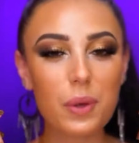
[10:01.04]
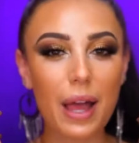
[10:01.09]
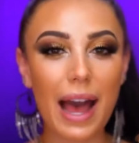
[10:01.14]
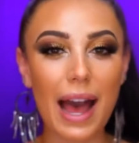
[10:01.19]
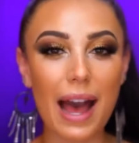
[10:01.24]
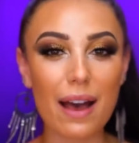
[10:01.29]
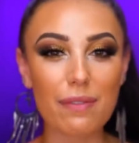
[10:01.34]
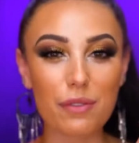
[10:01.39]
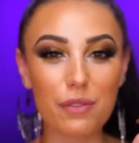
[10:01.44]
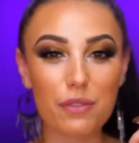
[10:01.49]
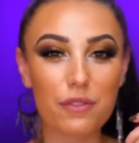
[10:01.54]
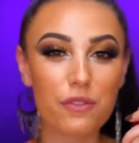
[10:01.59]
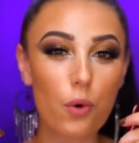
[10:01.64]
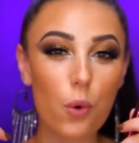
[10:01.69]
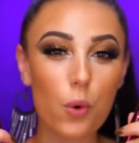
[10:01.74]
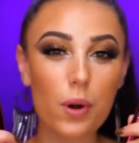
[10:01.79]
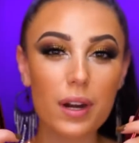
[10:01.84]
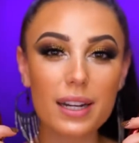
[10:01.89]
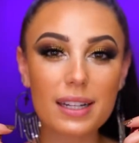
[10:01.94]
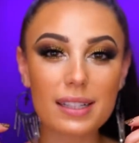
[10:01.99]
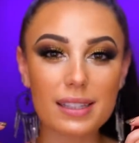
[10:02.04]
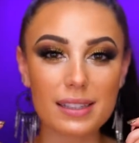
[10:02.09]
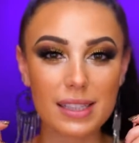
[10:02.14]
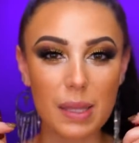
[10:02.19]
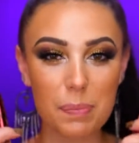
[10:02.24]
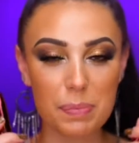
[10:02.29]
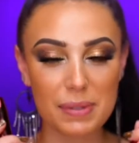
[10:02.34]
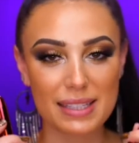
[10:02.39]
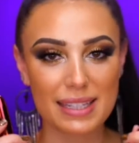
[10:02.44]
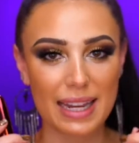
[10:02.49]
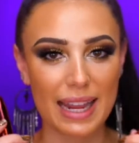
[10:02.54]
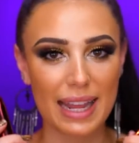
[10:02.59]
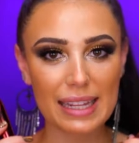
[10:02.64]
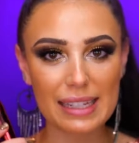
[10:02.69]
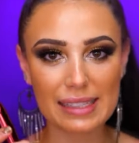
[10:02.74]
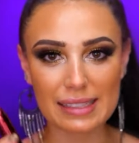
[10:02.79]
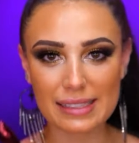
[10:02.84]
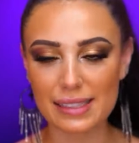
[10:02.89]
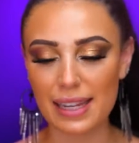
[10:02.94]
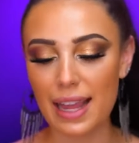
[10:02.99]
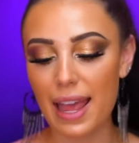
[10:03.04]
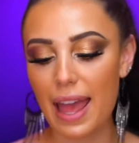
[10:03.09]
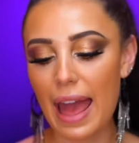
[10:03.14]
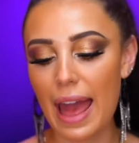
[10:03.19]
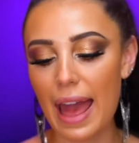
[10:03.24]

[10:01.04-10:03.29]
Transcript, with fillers: have 4 lipsticks,